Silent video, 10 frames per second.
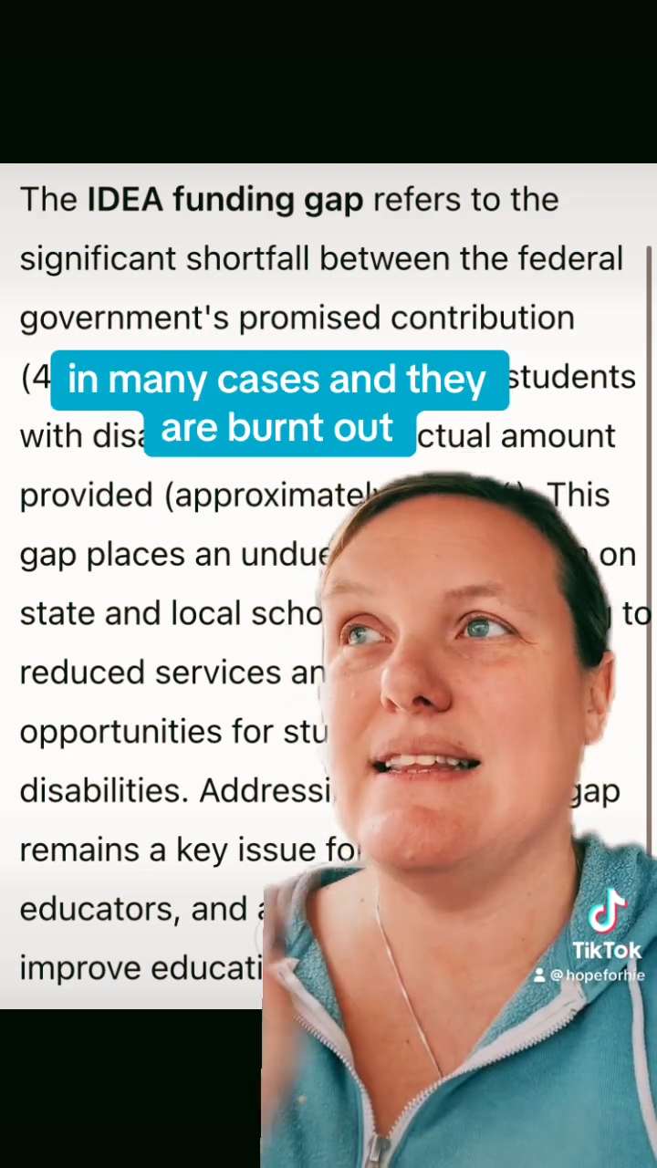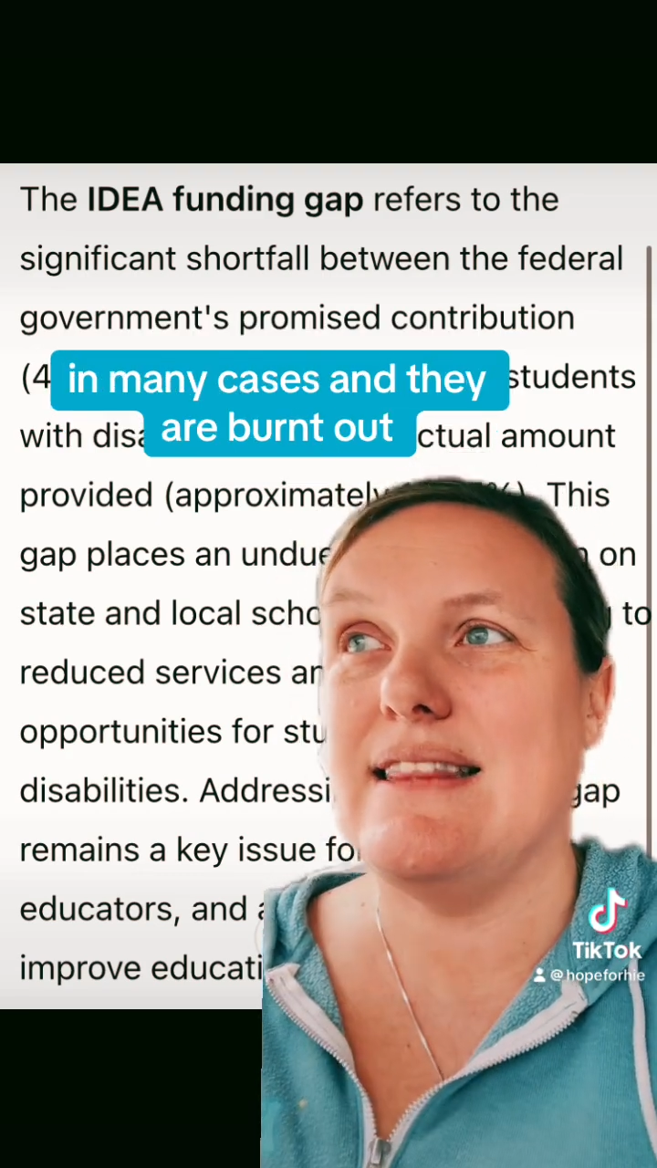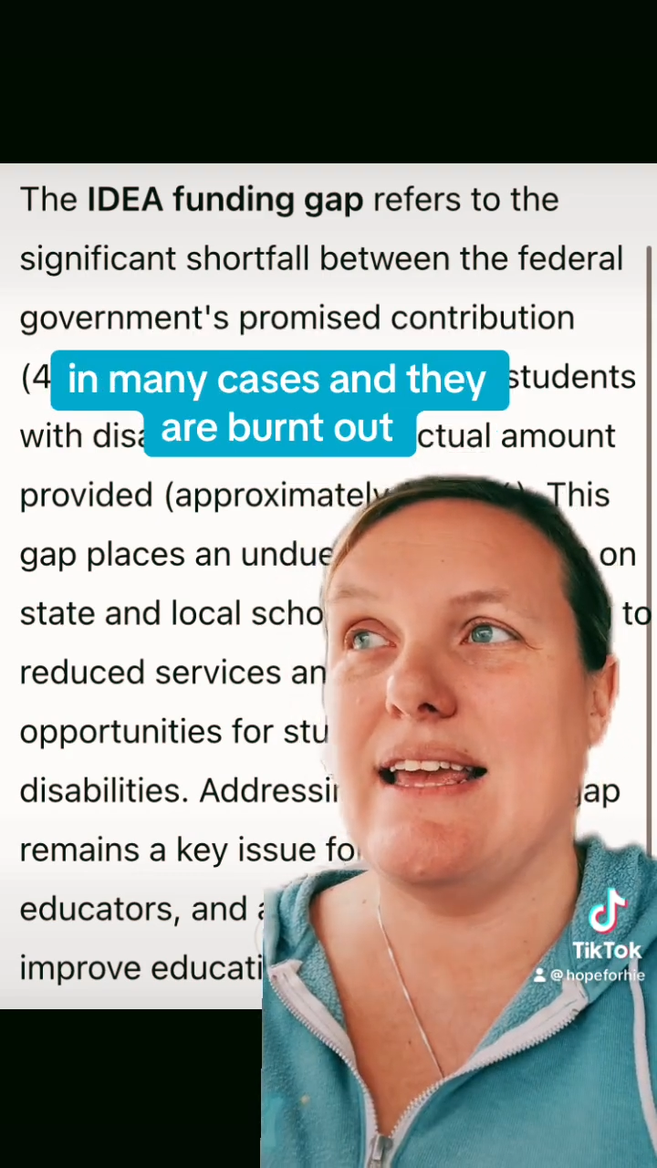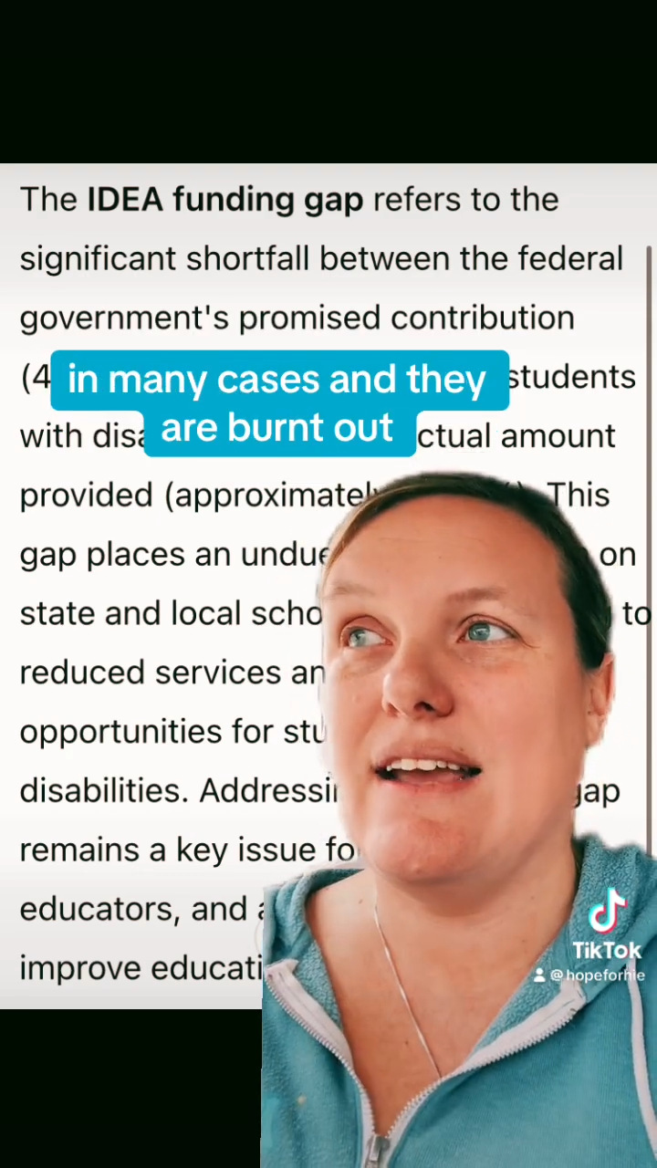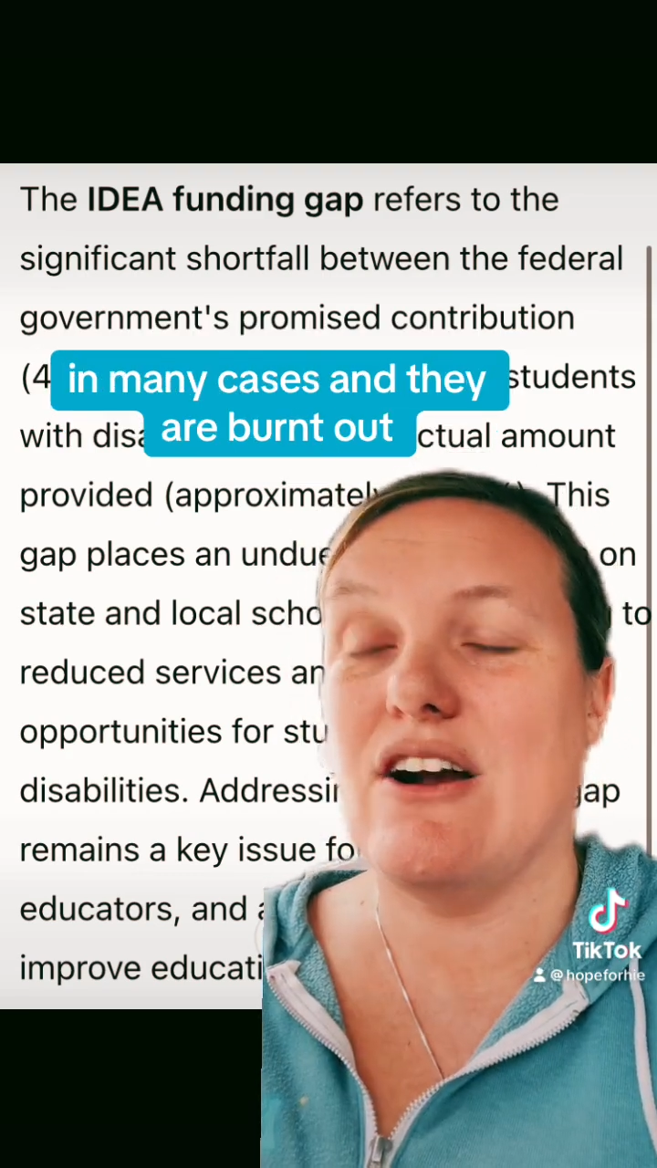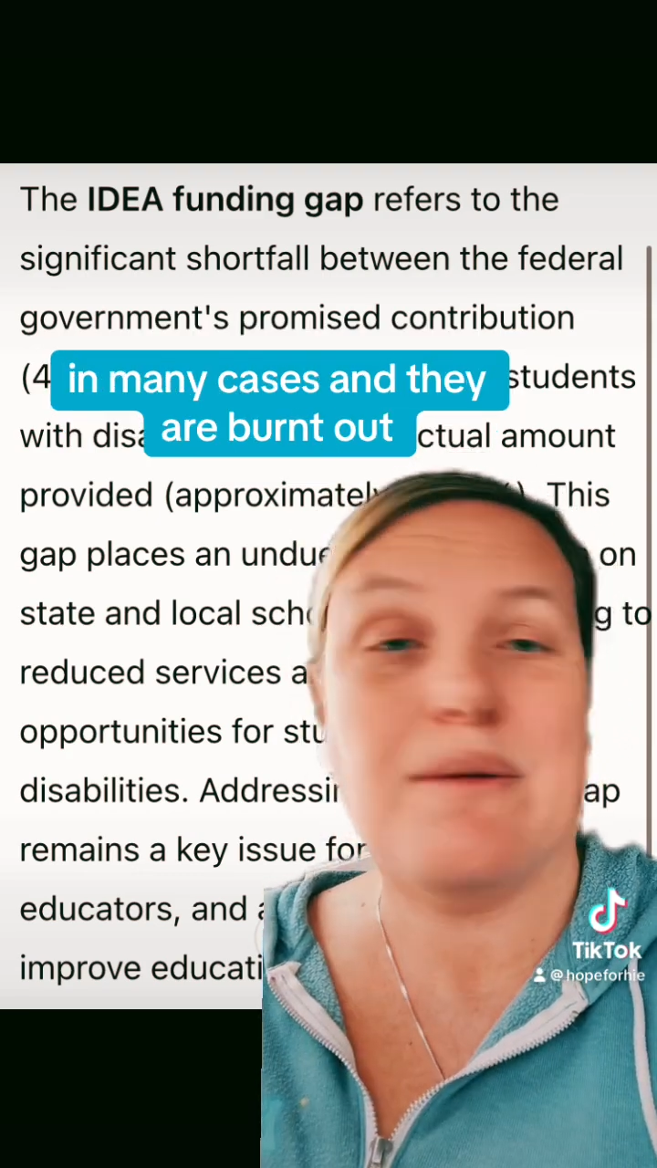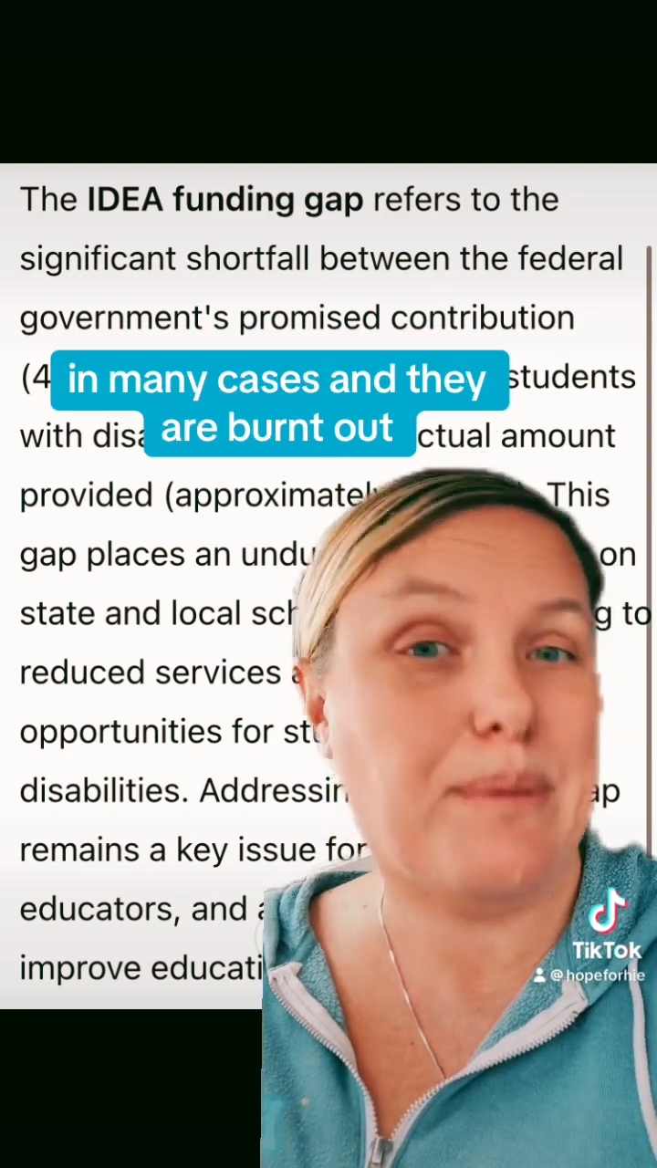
they are